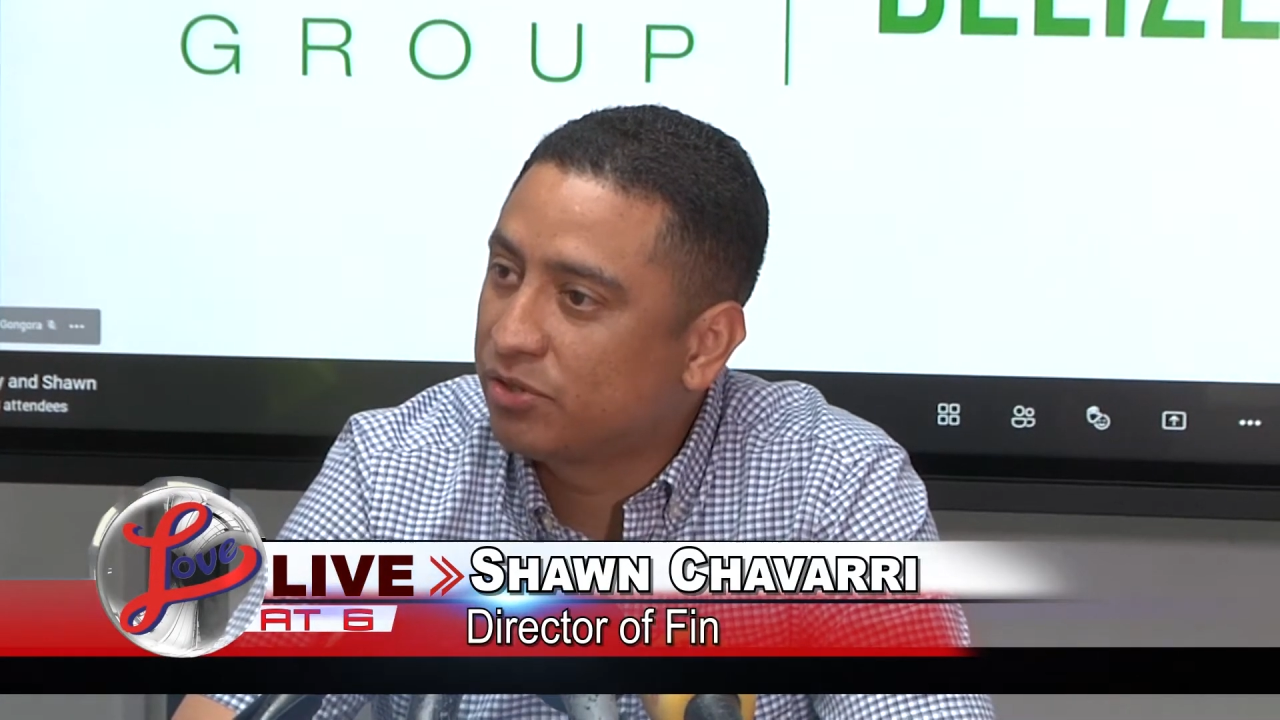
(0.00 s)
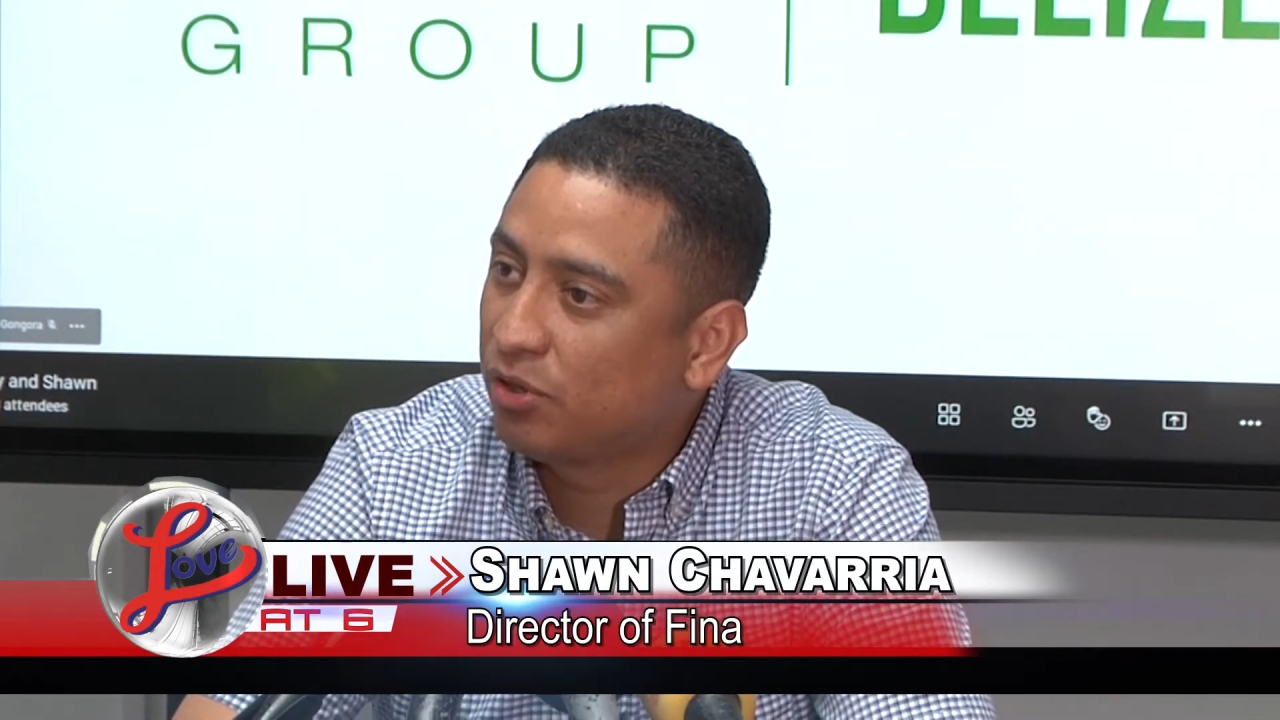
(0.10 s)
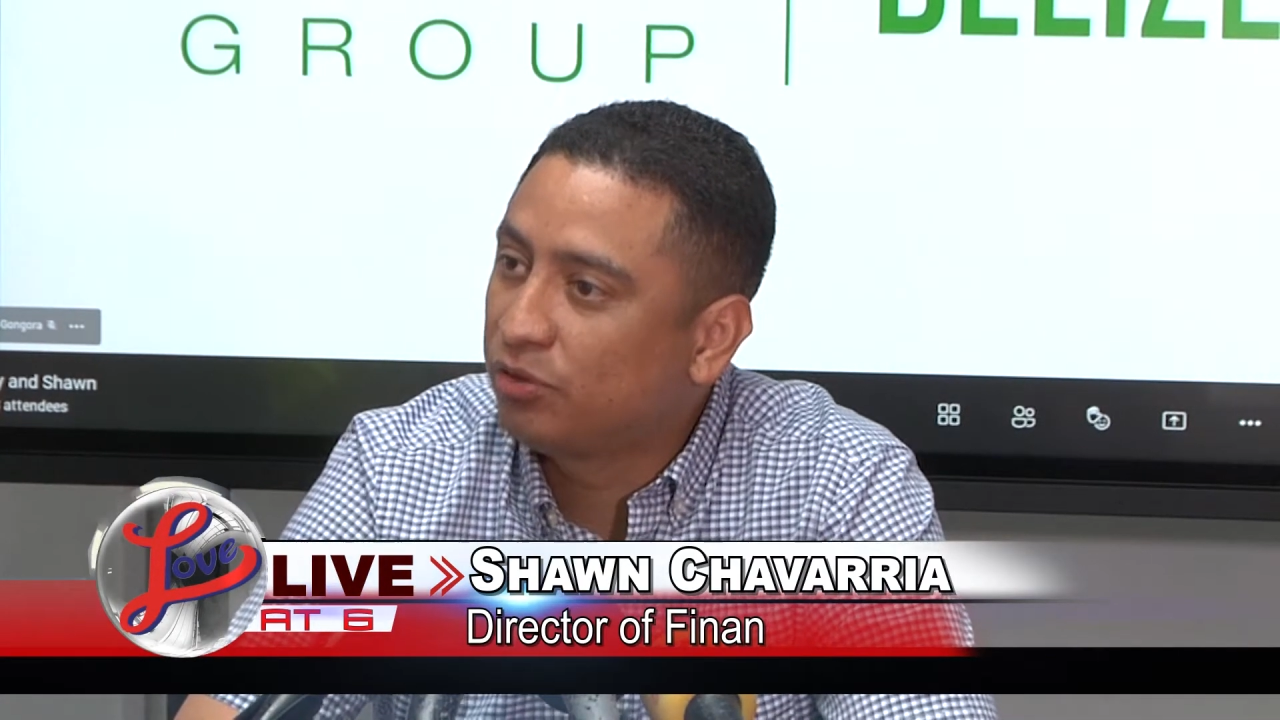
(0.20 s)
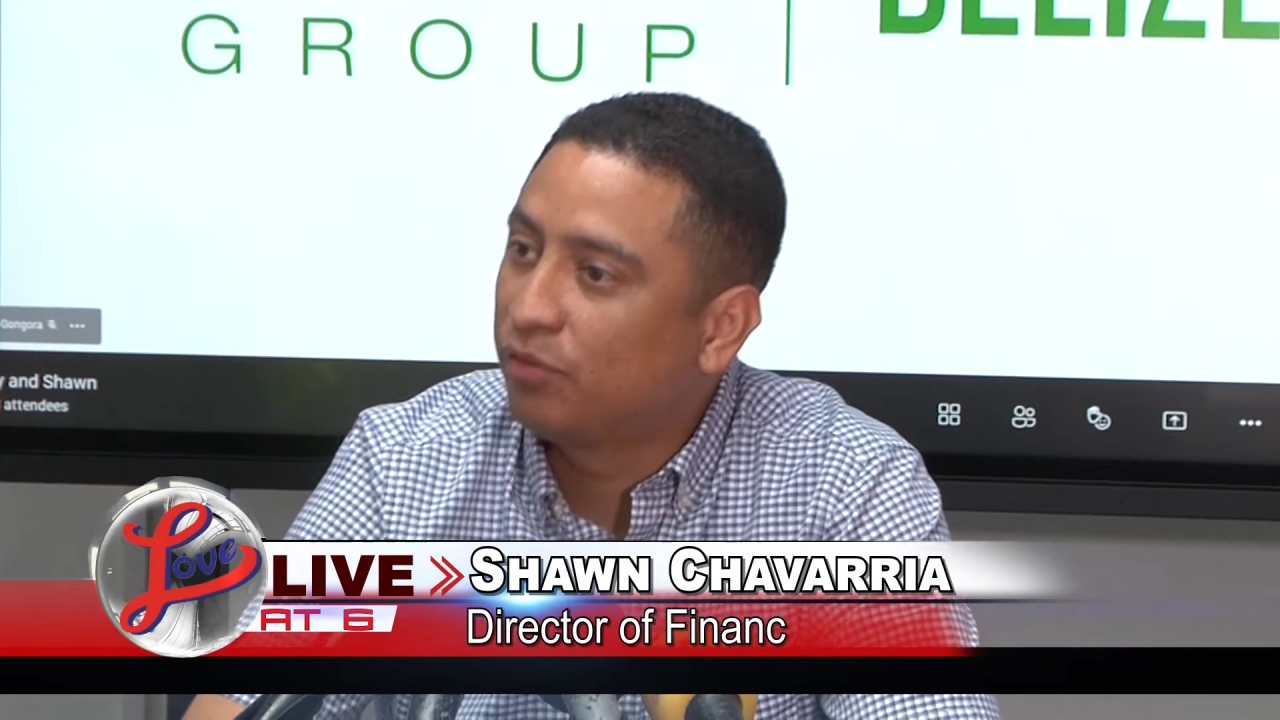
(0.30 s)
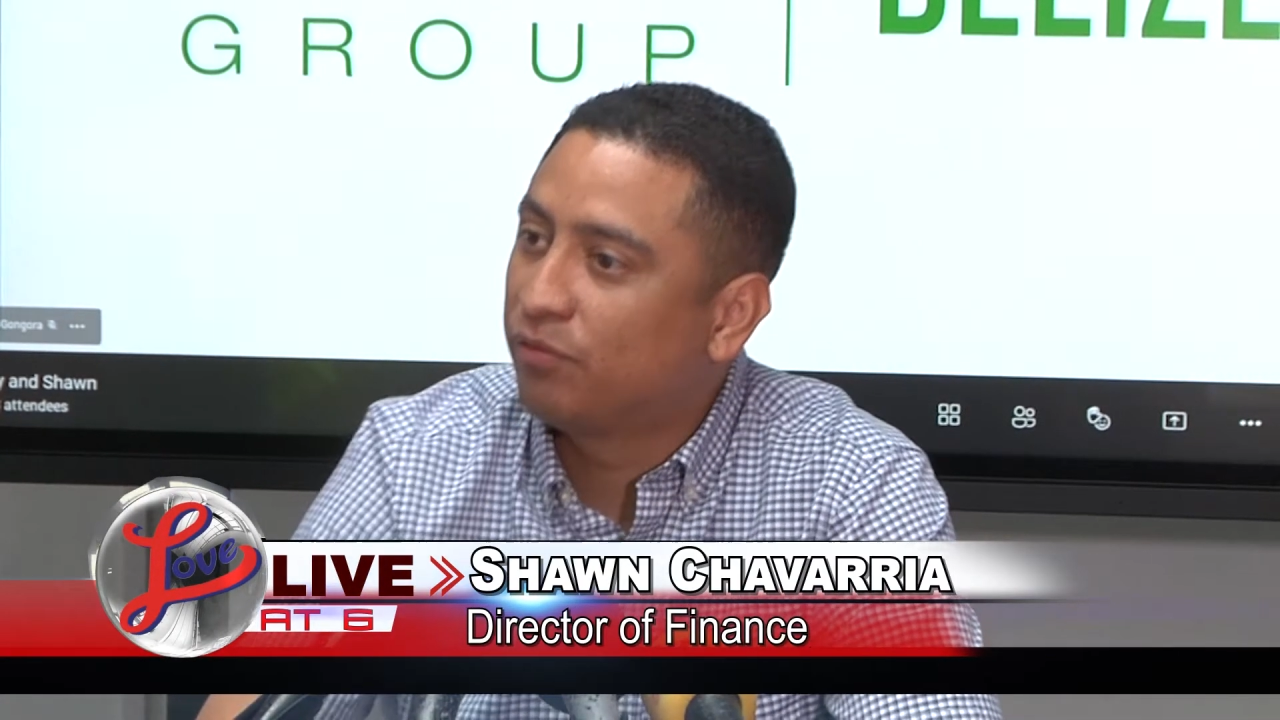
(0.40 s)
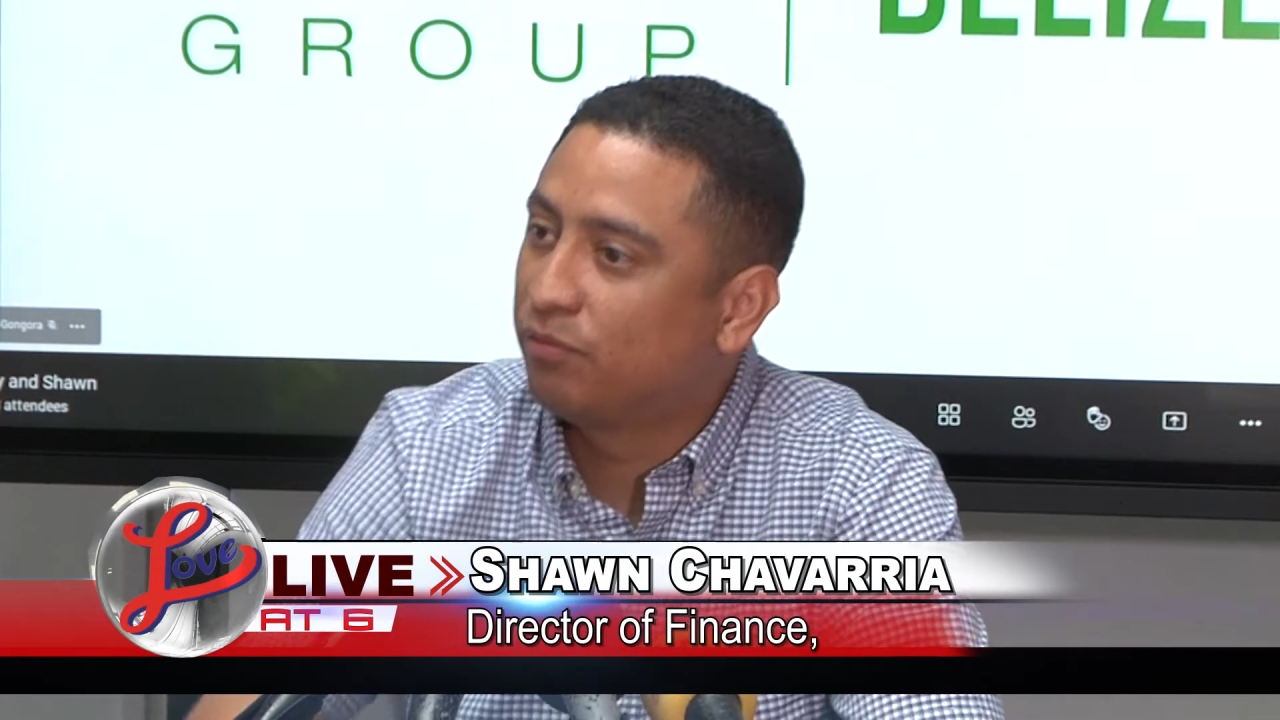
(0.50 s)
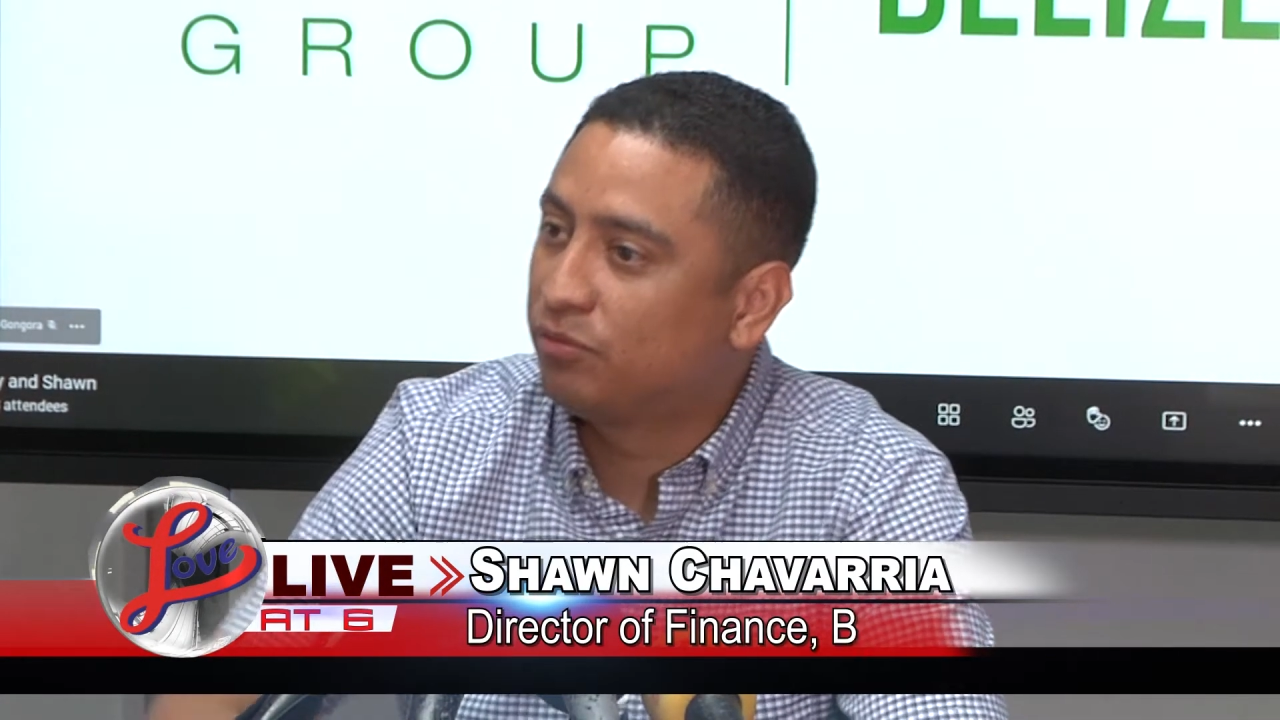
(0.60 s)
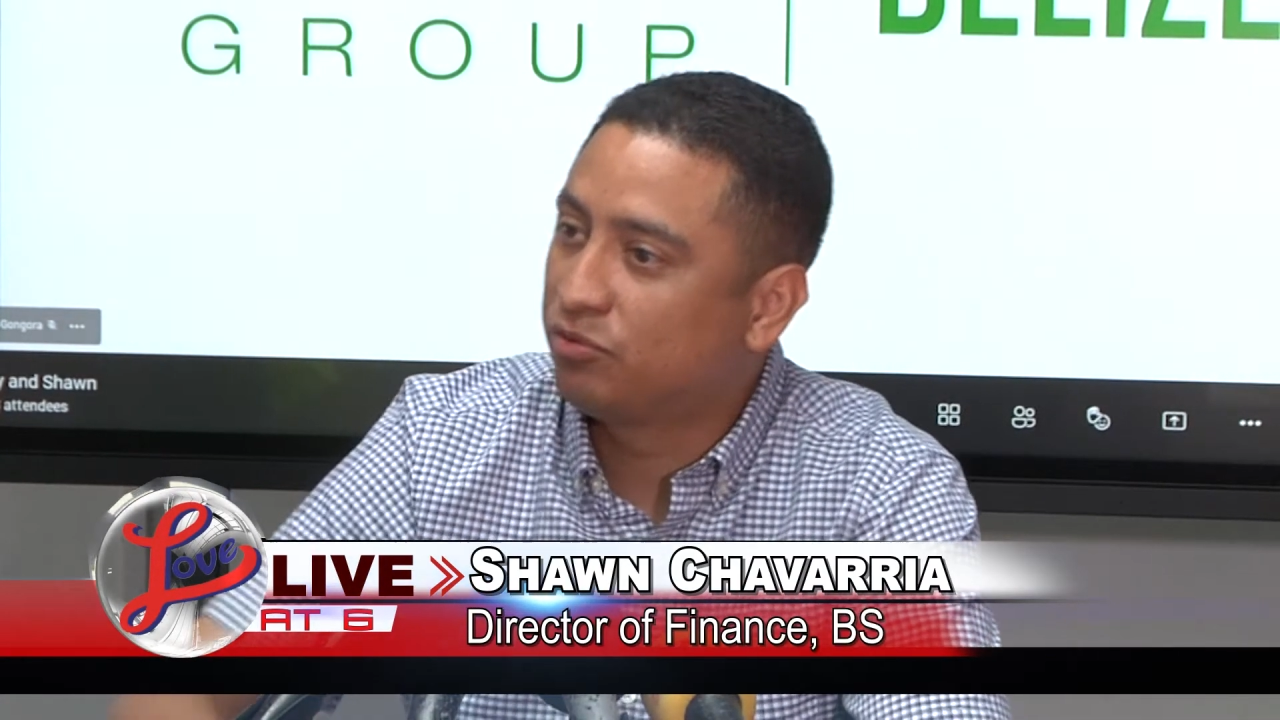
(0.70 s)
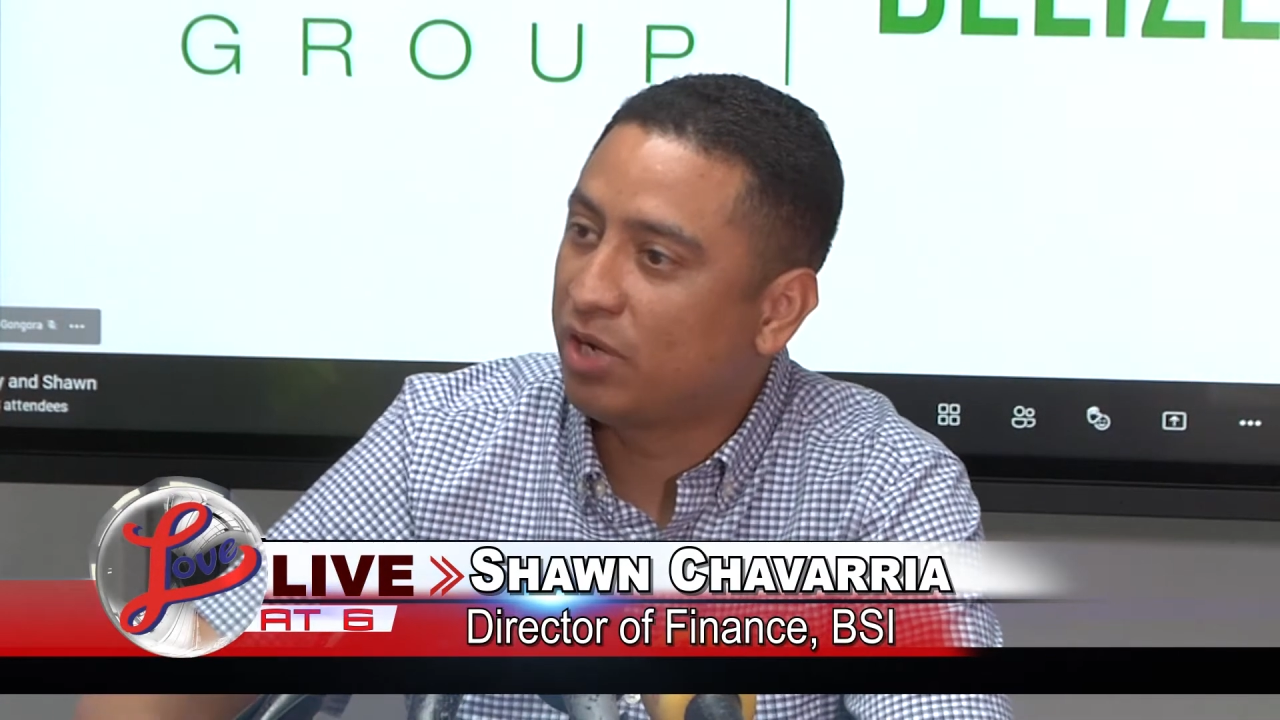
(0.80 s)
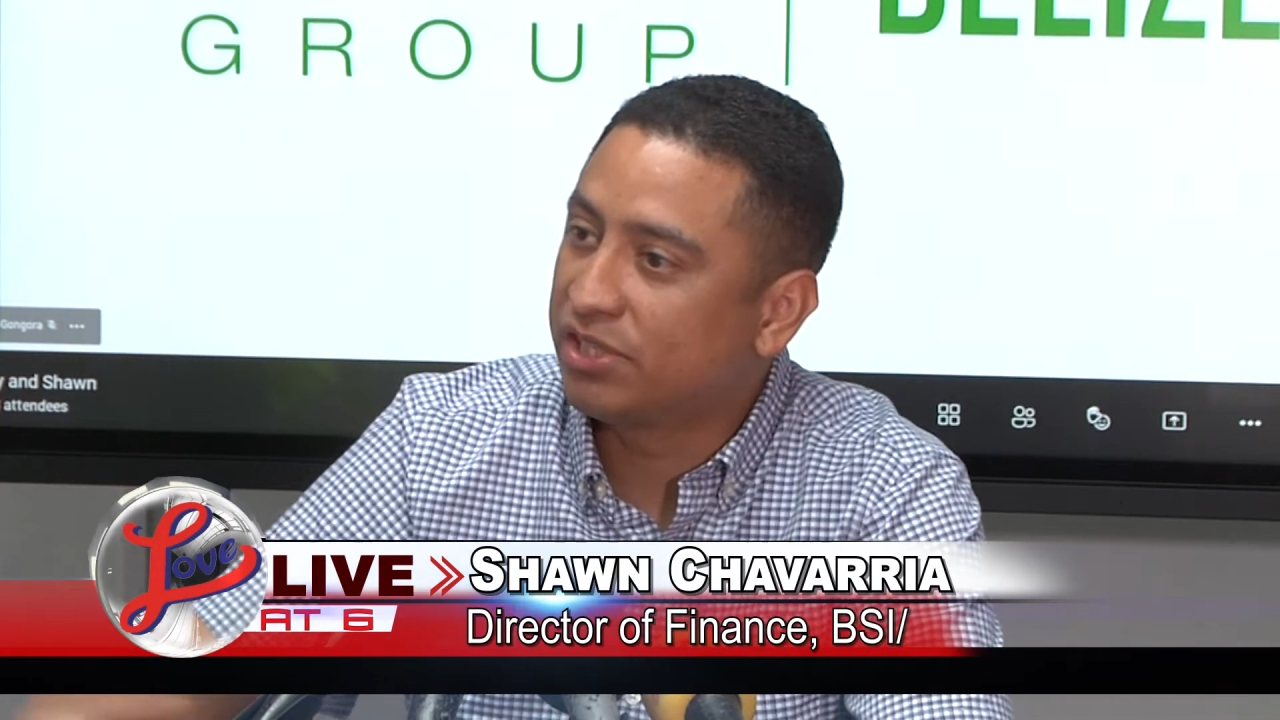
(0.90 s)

result of